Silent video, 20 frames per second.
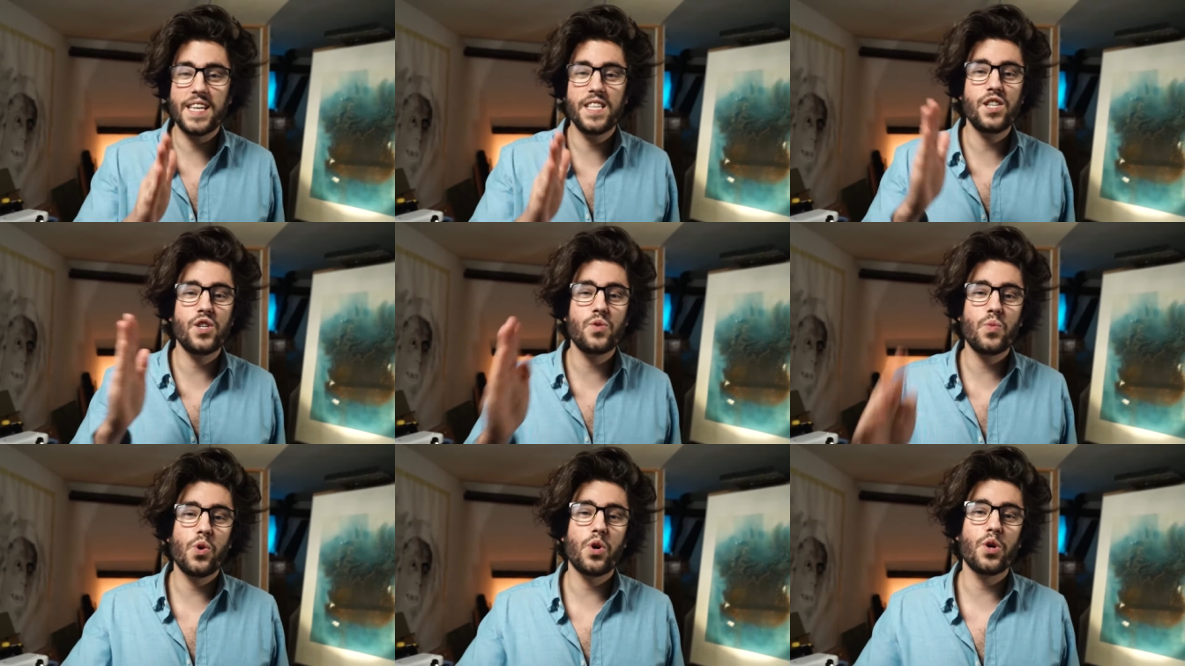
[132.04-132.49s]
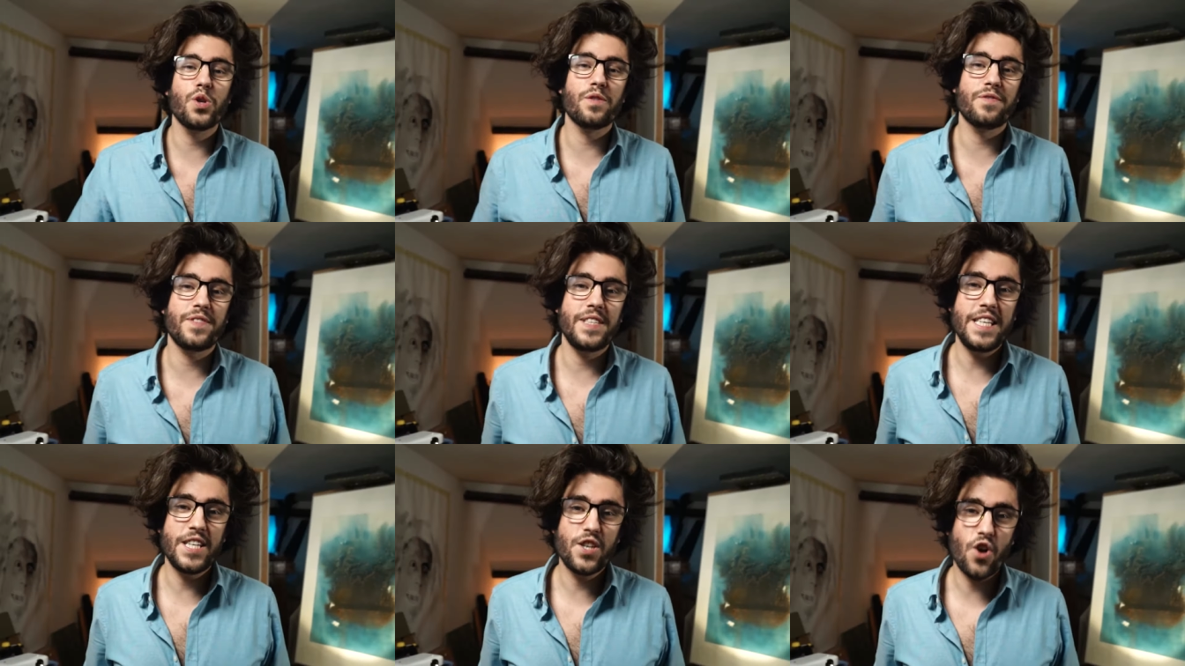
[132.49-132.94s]
in the world of
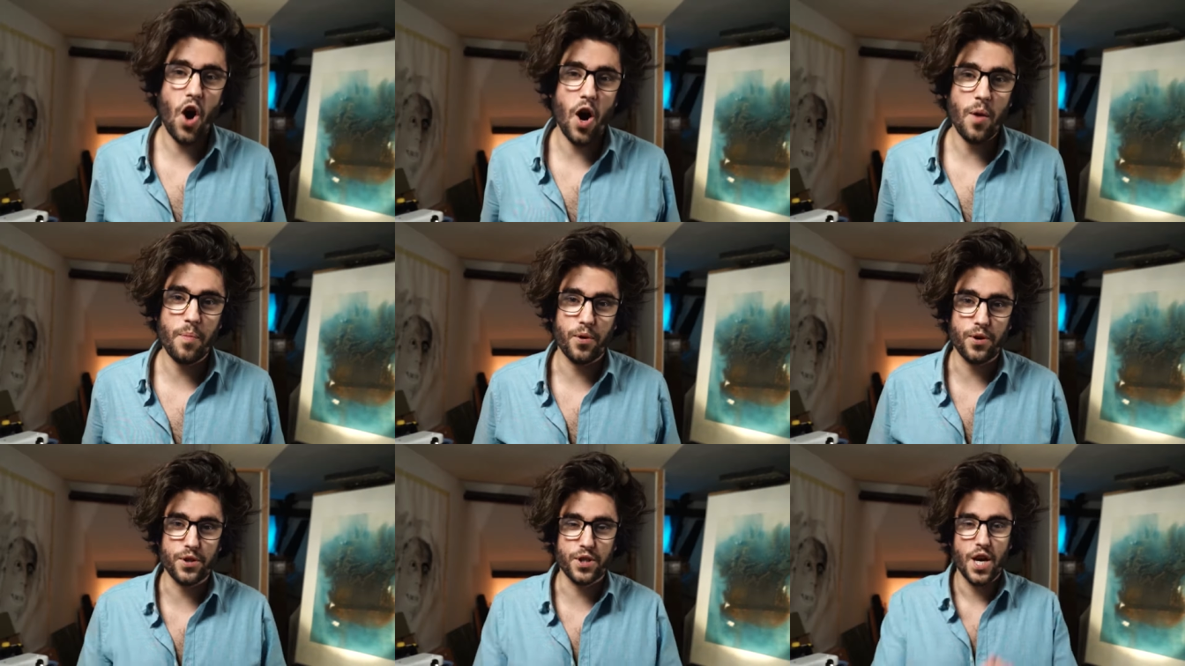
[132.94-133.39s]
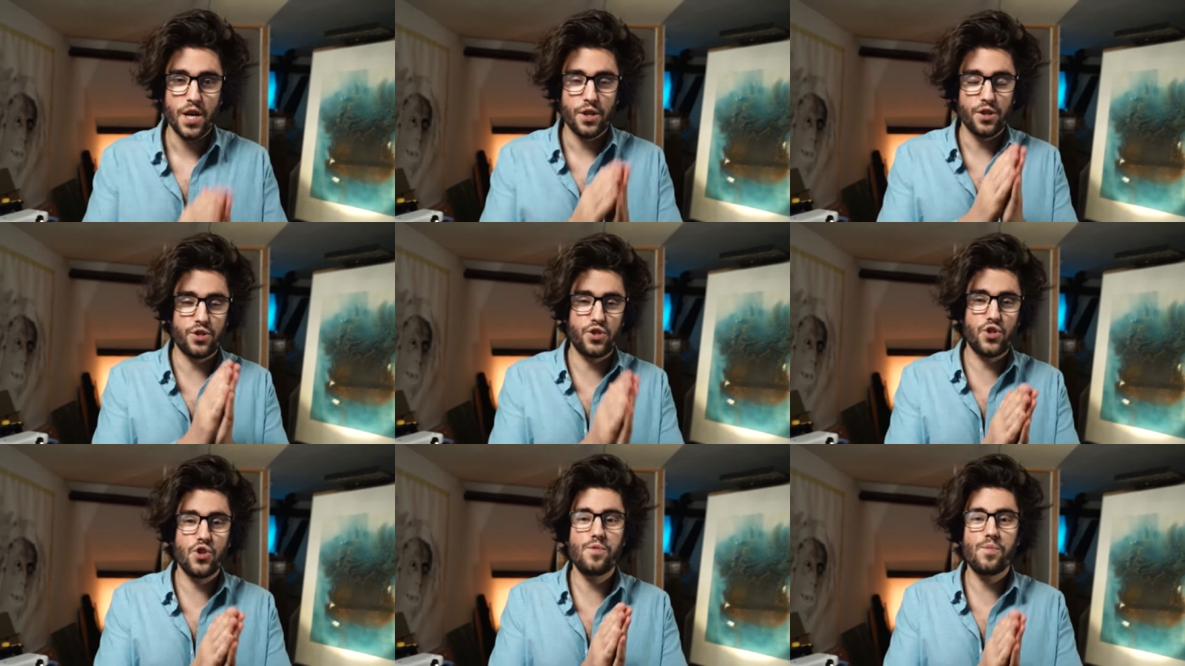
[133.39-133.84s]
e-commerce, the
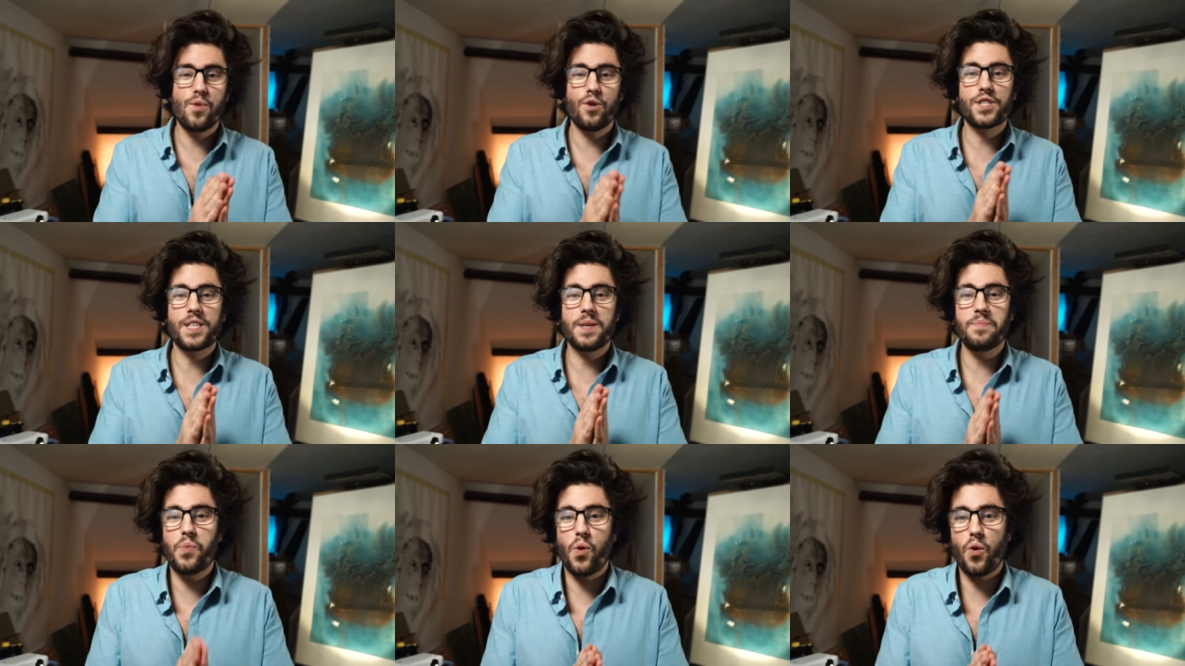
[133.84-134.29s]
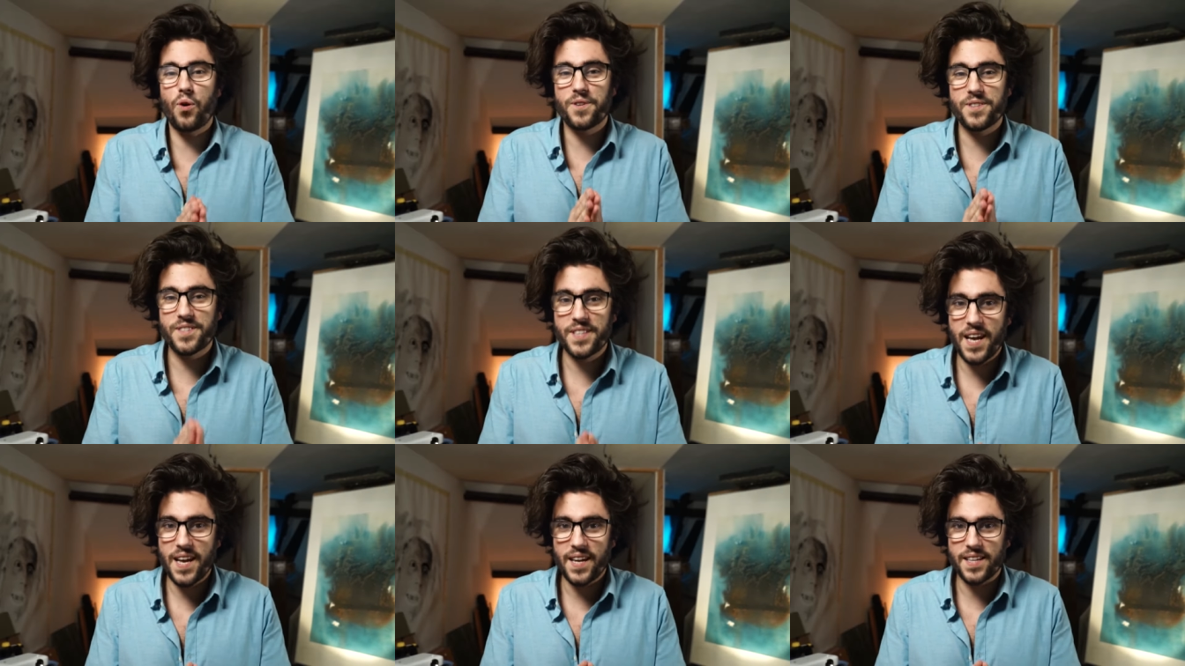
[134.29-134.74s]
two most
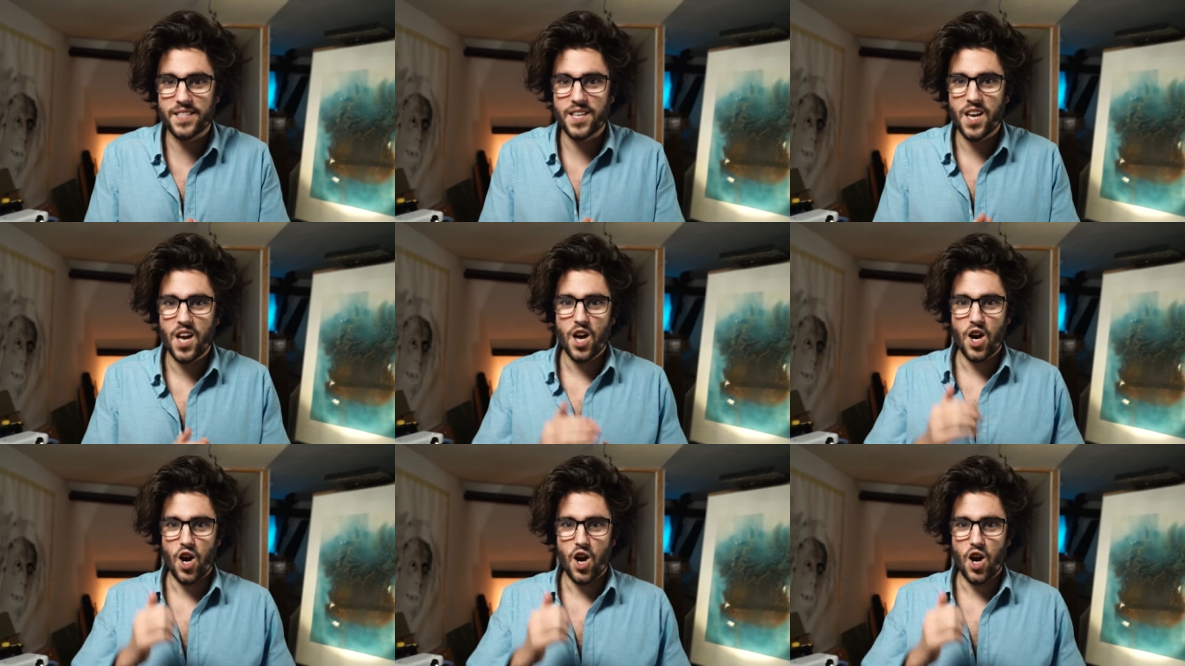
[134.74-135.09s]
important things